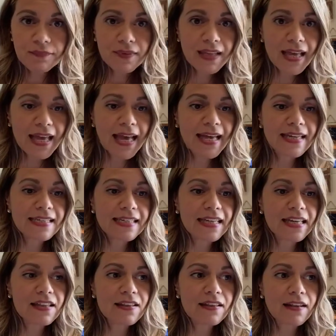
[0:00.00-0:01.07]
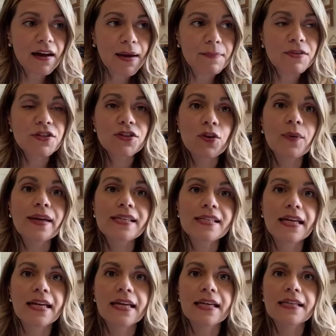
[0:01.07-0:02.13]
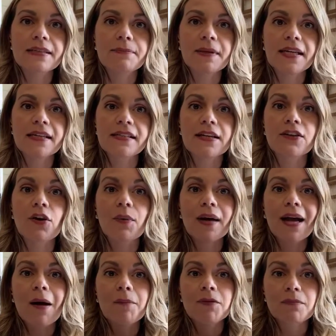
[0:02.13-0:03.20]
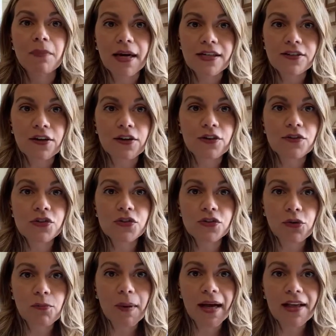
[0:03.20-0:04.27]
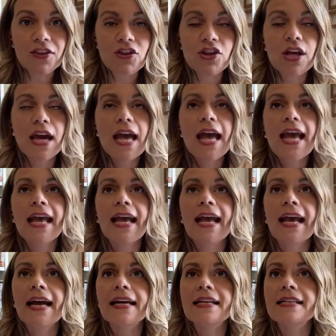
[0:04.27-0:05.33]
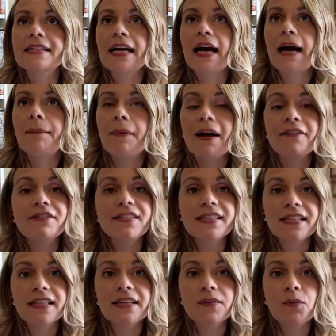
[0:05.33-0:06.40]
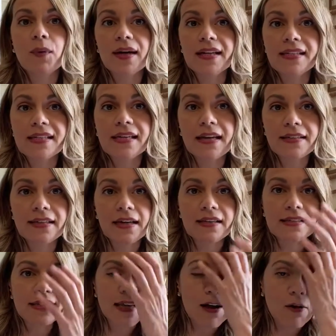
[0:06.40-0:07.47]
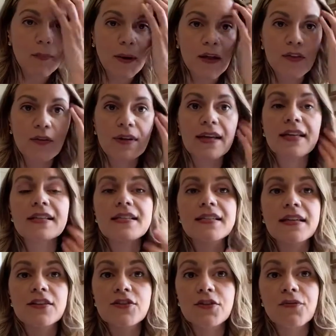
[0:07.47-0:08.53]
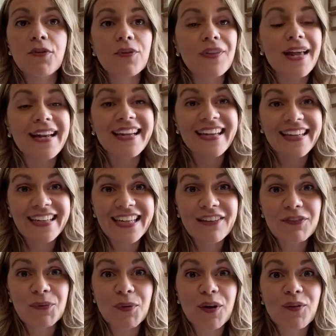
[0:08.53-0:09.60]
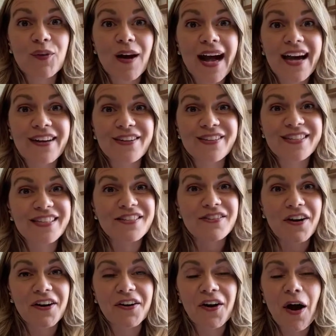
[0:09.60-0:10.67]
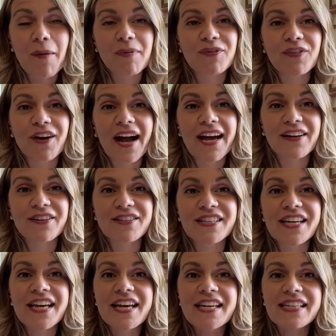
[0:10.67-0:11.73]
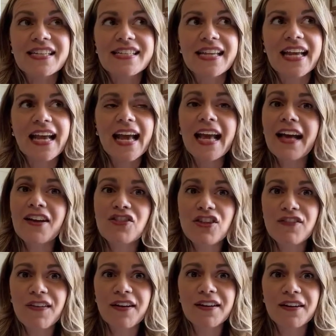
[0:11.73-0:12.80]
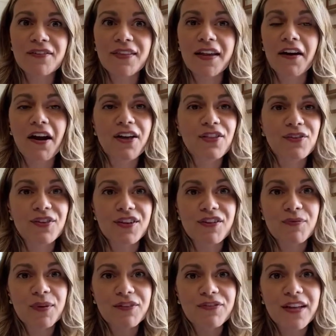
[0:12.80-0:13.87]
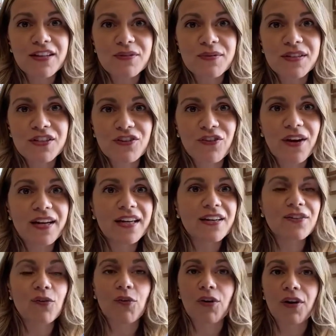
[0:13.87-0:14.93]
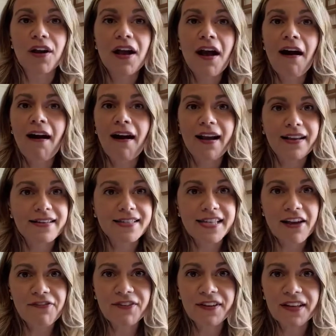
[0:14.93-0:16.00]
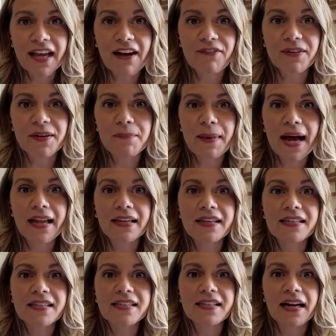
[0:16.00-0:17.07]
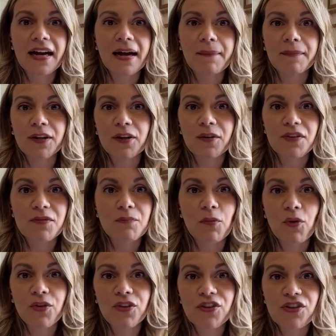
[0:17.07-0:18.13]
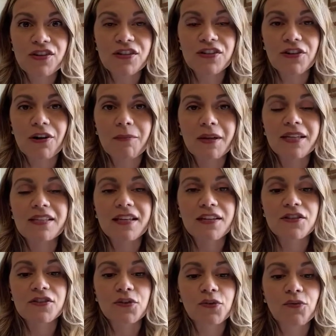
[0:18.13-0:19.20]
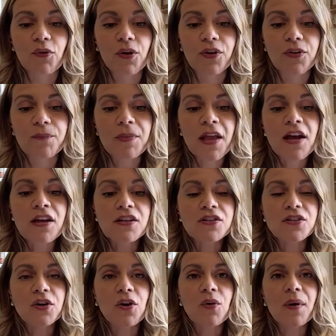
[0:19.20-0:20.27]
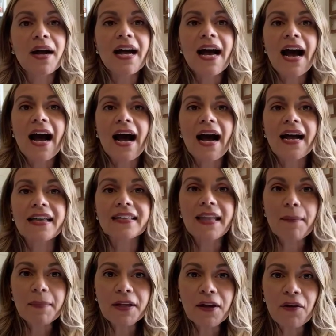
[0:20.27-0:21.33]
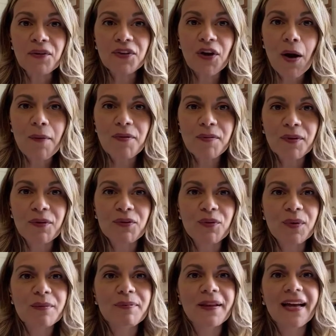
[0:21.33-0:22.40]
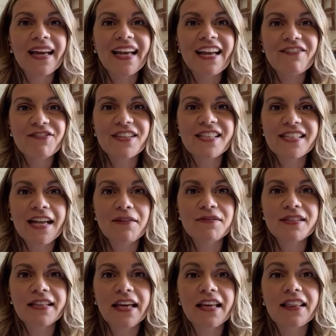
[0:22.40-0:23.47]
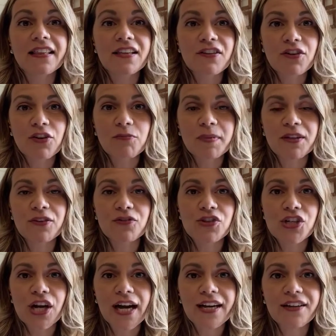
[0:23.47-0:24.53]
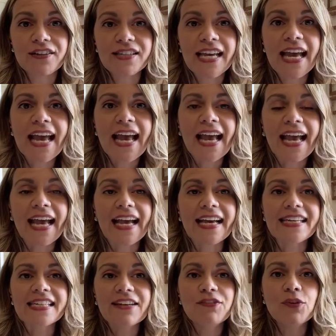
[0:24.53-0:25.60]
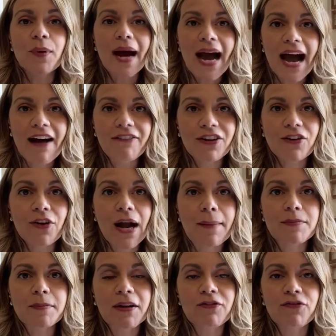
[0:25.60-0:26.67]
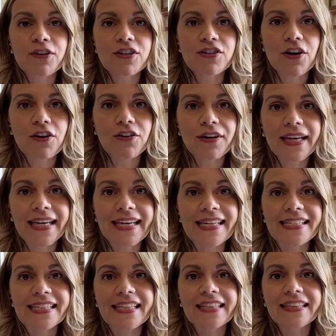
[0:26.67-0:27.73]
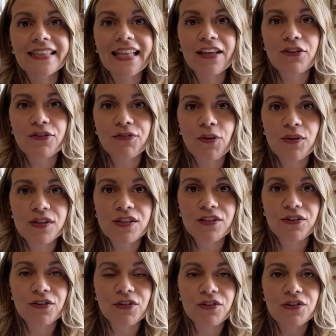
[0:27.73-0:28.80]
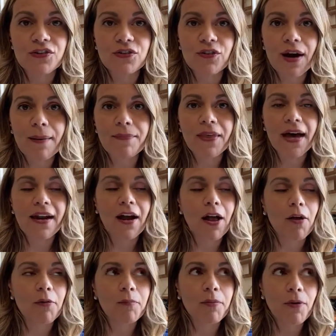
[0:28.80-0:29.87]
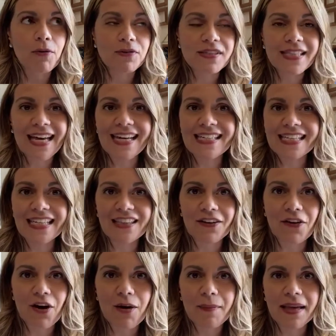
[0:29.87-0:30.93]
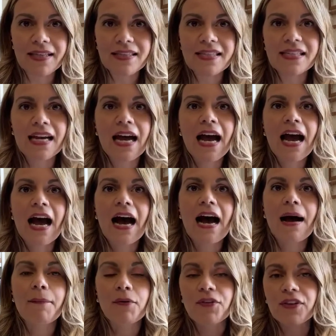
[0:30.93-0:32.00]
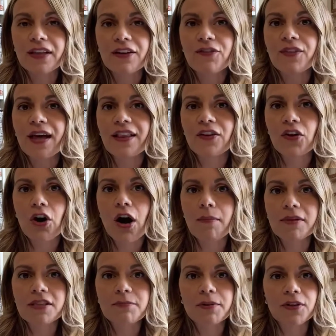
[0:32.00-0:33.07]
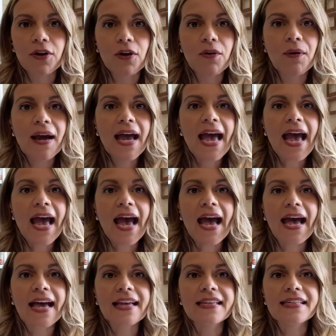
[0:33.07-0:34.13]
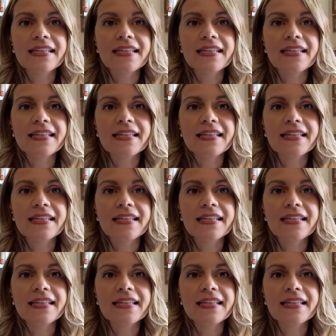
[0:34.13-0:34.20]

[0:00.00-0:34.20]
I'm so excited because I know it helped my daughter so much. And I've seen what it does to help other kids and so forth, and can even work for adults. It's not uncommon for adults to say, hey, I just found out that either this reflex was integrated or I definitely have an imbalance. It's more than just a dominance and so forth. So let me know in the comments below or the replay if this sounds like this could be your child. And if you haven't grabbed my free starter kit, the Laser Focus Learner, do grab that. I'll post that in the comments, or the link for that in the comments below. And